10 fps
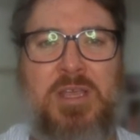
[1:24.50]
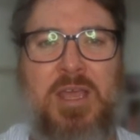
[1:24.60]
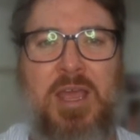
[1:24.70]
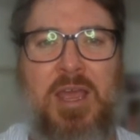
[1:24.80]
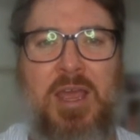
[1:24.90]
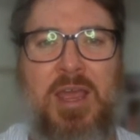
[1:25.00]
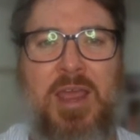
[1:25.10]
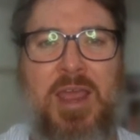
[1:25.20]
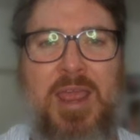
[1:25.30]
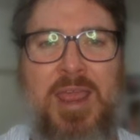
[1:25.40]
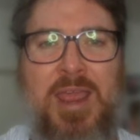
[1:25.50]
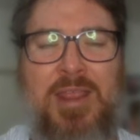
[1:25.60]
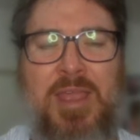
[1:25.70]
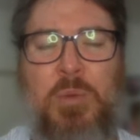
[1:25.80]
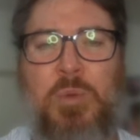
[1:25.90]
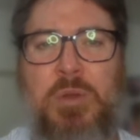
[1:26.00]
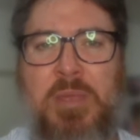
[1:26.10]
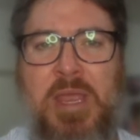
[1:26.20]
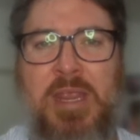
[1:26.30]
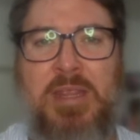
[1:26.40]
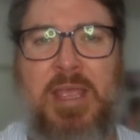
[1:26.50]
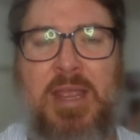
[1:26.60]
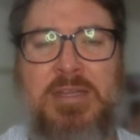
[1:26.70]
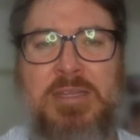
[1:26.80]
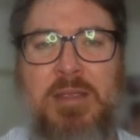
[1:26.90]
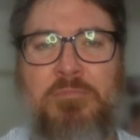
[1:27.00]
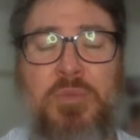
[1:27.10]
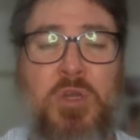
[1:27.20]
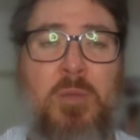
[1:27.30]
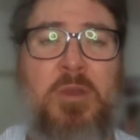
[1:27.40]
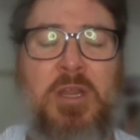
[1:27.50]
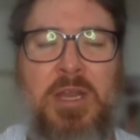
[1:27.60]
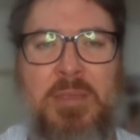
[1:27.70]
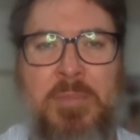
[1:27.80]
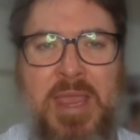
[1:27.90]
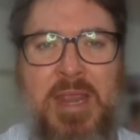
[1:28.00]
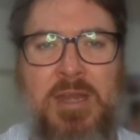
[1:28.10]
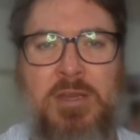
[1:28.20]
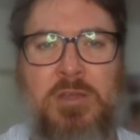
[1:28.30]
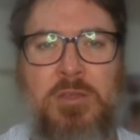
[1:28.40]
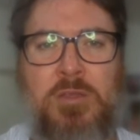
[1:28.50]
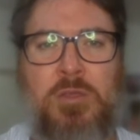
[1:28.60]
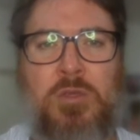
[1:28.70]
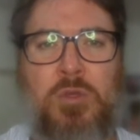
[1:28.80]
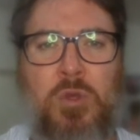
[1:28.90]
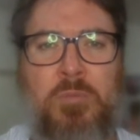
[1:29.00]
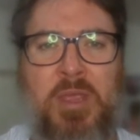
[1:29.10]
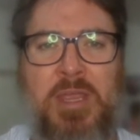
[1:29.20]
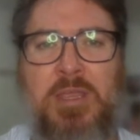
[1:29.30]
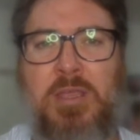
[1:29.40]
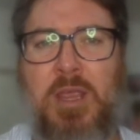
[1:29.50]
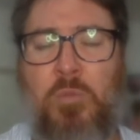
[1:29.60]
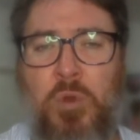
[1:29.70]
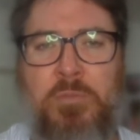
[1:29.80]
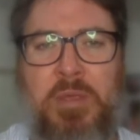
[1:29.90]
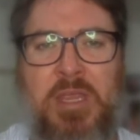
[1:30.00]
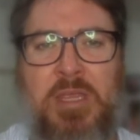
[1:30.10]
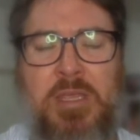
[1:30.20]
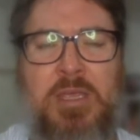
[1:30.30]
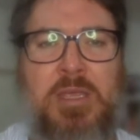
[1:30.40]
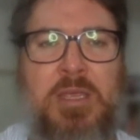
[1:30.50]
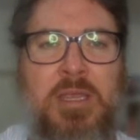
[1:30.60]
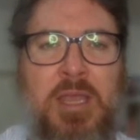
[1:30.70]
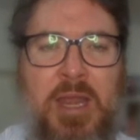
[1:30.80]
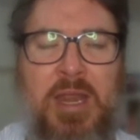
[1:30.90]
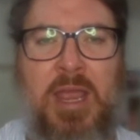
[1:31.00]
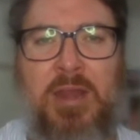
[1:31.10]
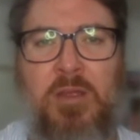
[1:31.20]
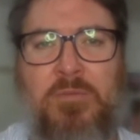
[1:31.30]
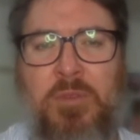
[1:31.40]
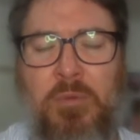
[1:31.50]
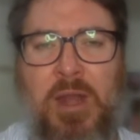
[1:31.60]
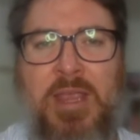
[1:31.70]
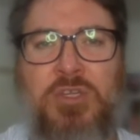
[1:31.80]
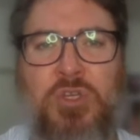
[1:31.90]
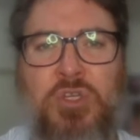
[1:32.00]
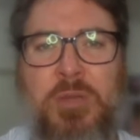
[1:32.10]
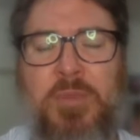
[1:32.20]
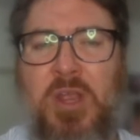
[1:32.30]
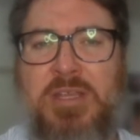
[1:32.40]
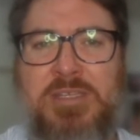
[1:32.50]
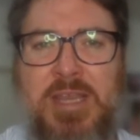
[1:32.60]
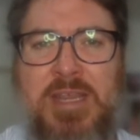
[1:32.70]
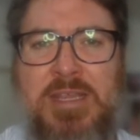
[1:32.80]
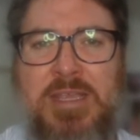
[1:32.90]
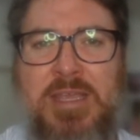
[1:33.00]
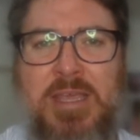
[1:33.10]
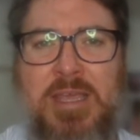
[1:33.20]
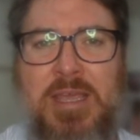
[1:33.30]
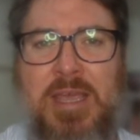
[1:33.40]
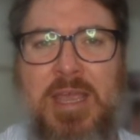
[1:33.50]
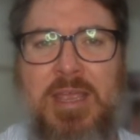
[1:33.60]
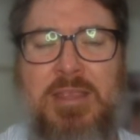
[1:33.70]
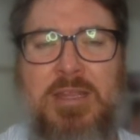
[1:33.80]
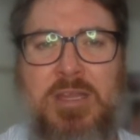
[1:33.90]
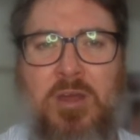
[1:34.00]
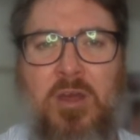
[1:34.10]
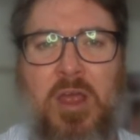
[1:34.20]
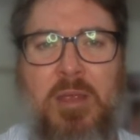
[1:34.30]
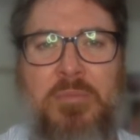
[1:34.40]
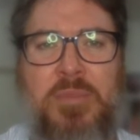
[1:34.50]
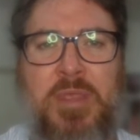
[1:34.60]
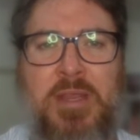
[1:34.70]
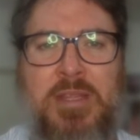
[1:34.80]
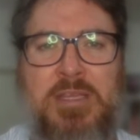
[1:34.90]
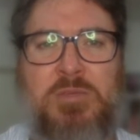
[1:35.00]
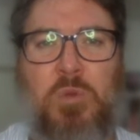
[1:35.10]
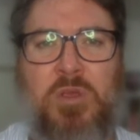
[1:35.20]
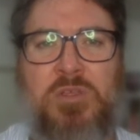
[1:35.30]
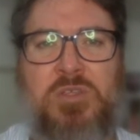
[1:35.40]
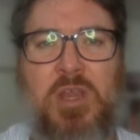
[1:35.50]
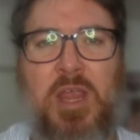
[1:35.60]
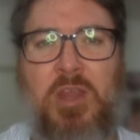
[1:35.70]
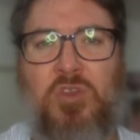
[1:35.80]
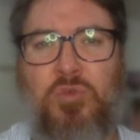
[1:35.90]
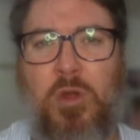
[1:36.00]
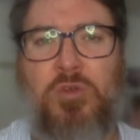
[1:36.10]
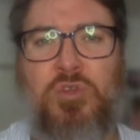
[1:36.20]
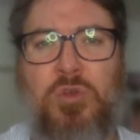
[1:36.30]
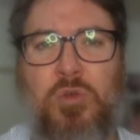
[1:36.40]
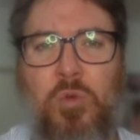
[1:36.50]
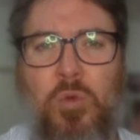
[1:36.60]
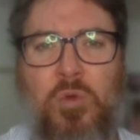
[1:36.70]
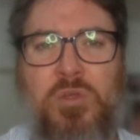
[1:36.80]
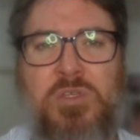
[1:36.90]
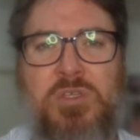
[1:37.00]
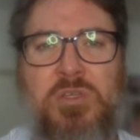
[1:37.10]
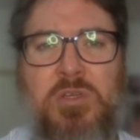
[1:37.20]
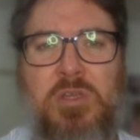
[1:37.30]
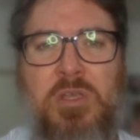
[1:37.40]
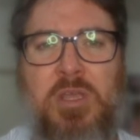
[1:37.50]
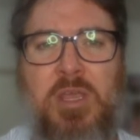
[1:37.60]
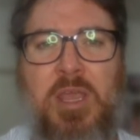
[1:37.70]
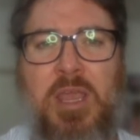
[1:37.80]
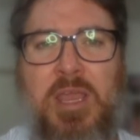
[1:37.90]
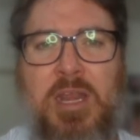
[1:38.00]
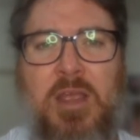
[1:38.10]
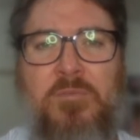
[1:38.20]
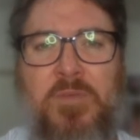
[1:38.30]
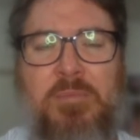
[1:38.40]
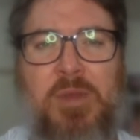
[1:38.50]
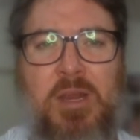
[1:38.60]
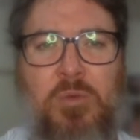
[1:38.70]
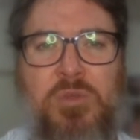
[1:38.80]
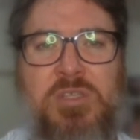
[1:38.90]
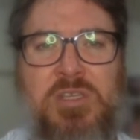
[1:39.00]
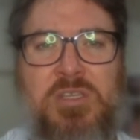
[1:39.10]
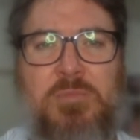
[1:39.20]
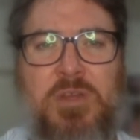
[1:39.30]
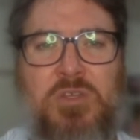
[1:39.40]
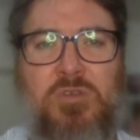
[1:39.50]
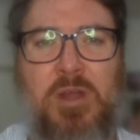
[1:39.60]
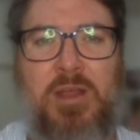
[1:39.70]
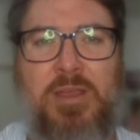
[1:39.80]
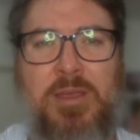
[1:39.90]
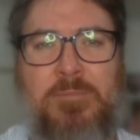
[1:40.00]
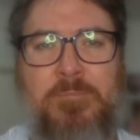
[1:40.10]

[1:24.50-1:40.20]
And that would mean that predominantly men could be and would be cut out of the relationship. And I said at the time that this was a Trojan horse in our family law system in Australia